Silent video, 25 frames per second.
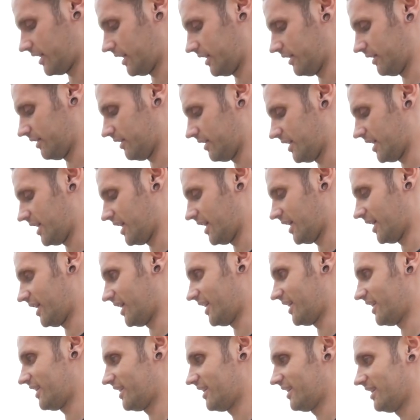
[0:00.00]
and
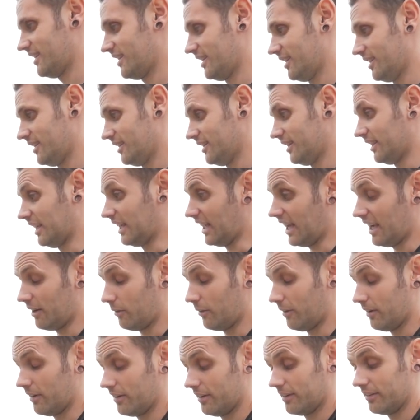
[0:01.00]
yeah,
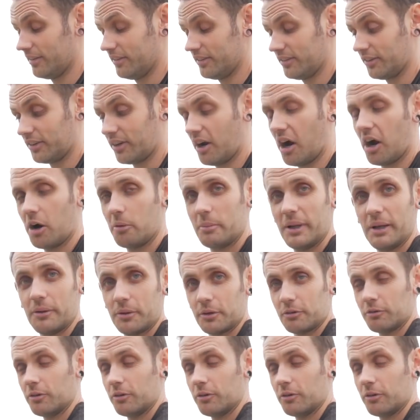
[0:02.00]
well, the car will be able to